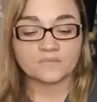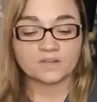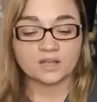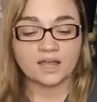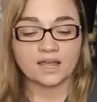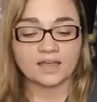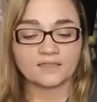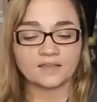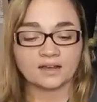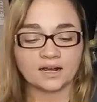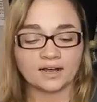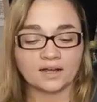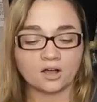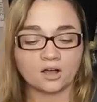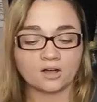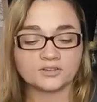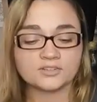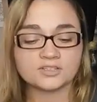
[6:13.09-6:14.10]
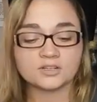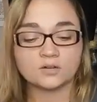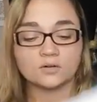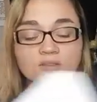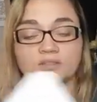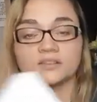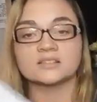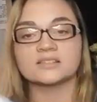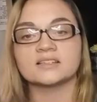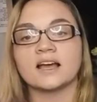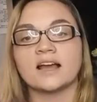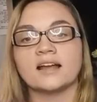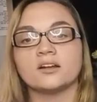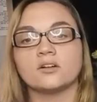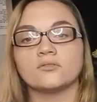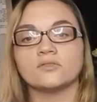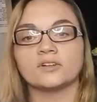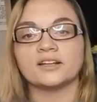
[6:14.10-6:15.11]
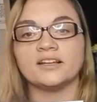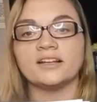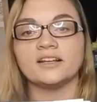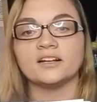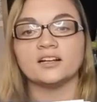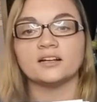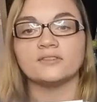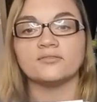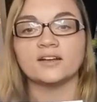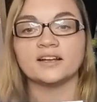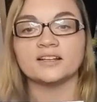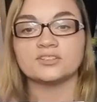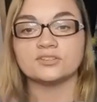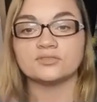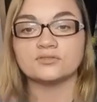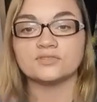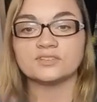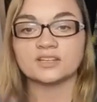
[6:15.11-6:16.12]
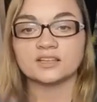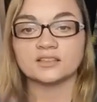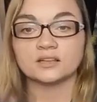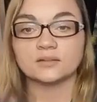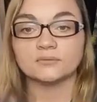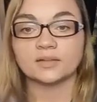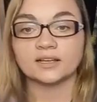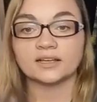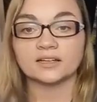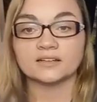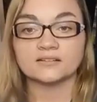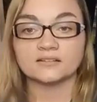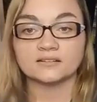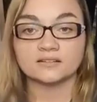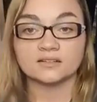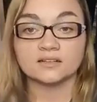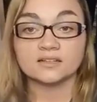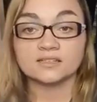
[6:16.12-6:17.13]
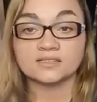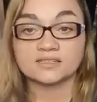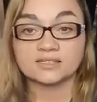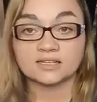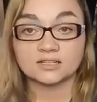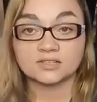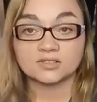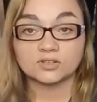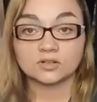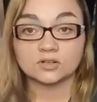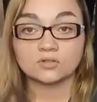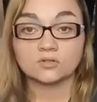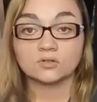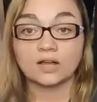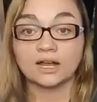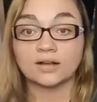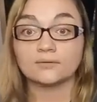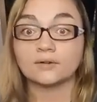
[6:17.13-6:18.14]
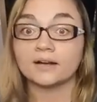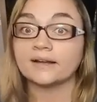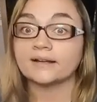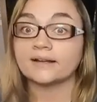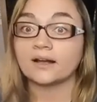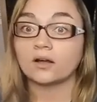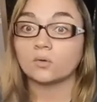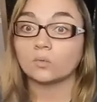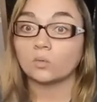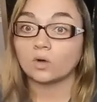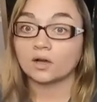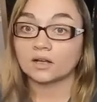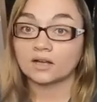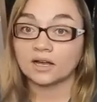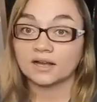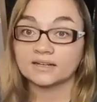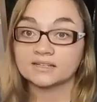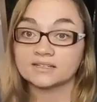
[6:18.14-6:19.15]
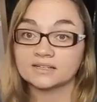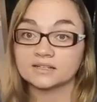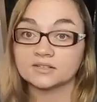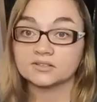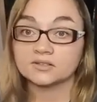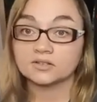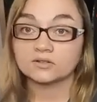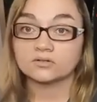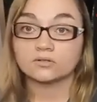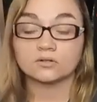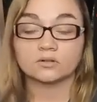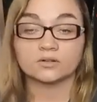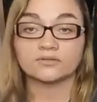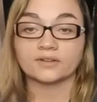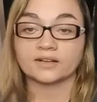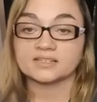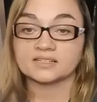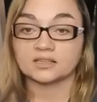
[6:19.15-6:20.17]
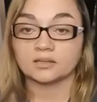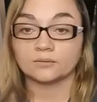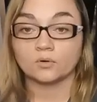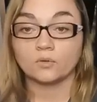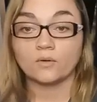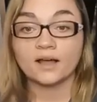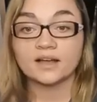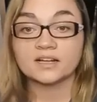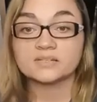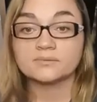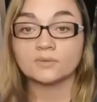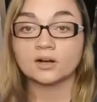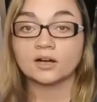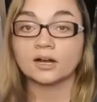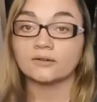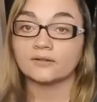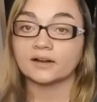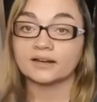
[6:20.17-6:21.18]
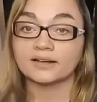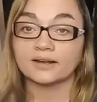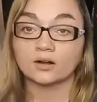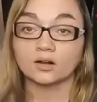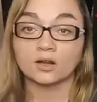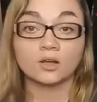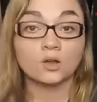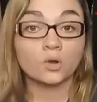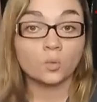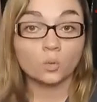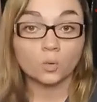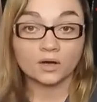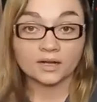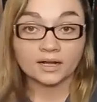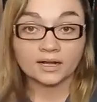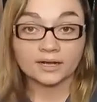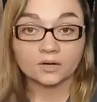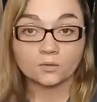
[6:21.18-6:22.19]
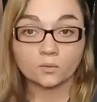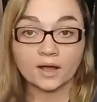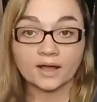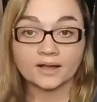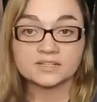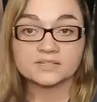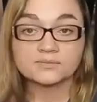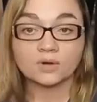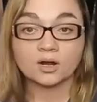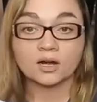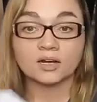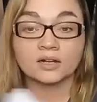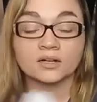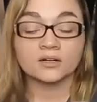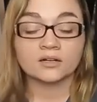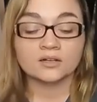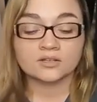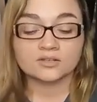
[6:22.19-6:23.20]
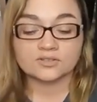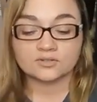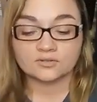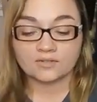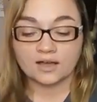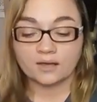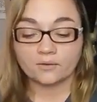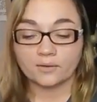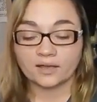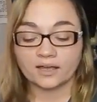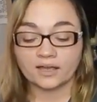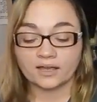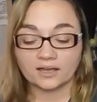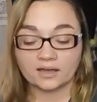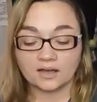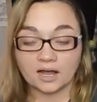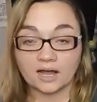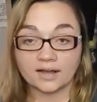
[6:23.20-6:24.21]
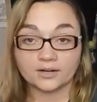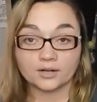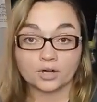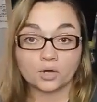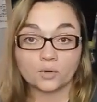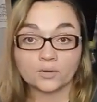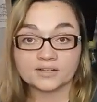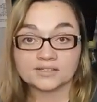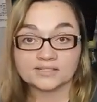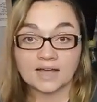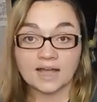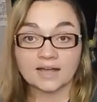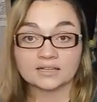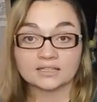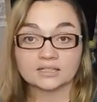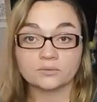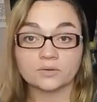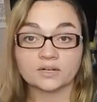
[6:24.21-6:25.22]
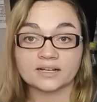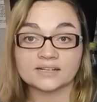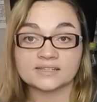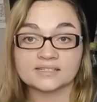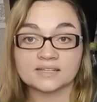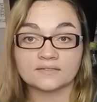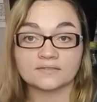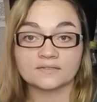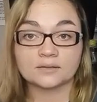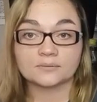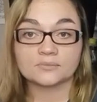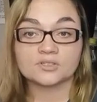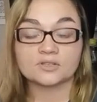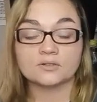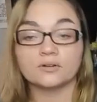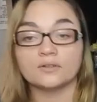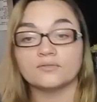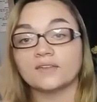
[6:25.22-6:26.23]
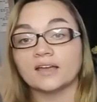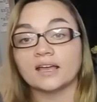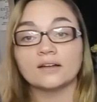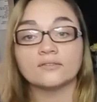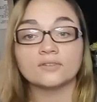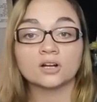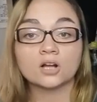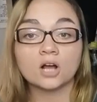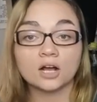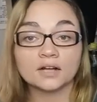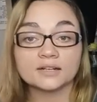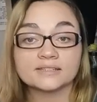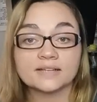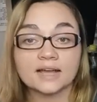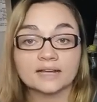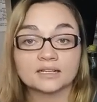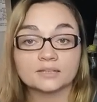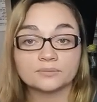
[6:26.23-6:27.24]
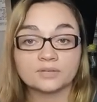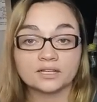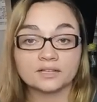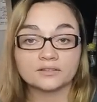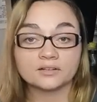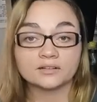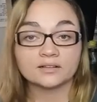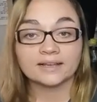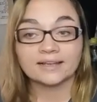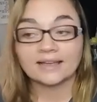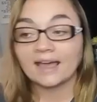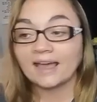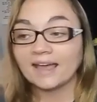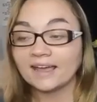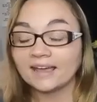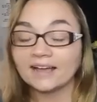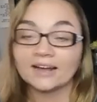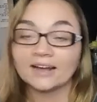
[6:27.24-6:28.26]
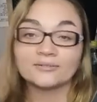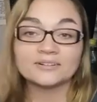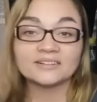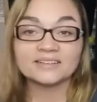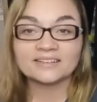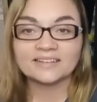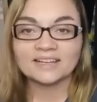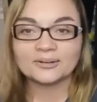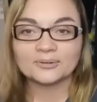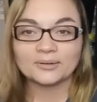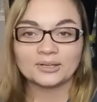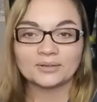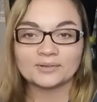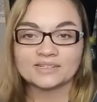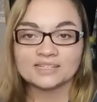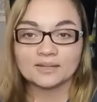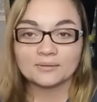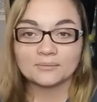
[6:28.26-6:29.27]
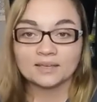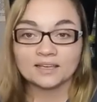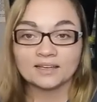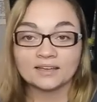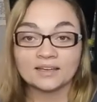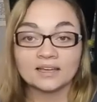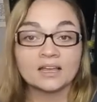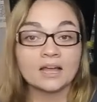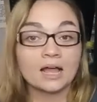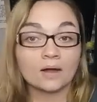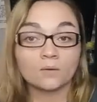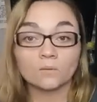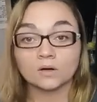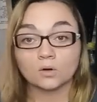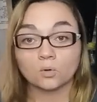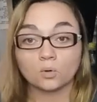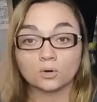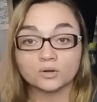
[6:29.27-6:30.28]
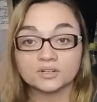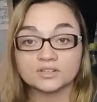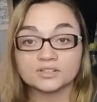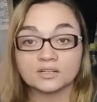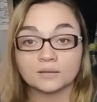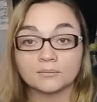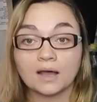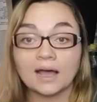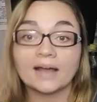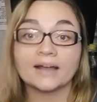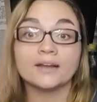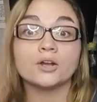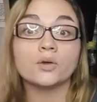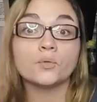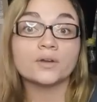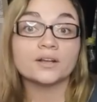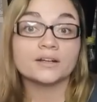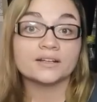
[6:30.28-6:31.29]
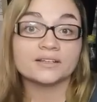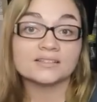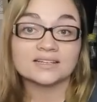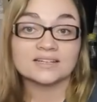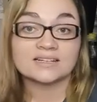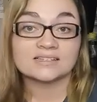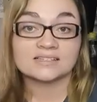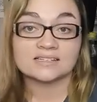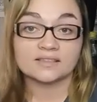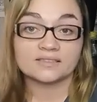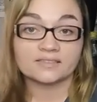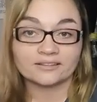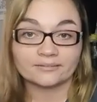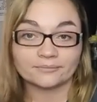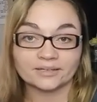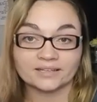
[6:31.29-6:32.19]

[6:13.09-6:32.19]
And then I also, on the side over here, if I do send them like a scent circle, I write down what kind of scent circle, or if I send them a wax bar, I write down what kind of wax bar. So that way I know exactly what I sent them. So if they ever contact me and they're like, hey, I really like what you sent me, I want to order some, I know what it is I sent them.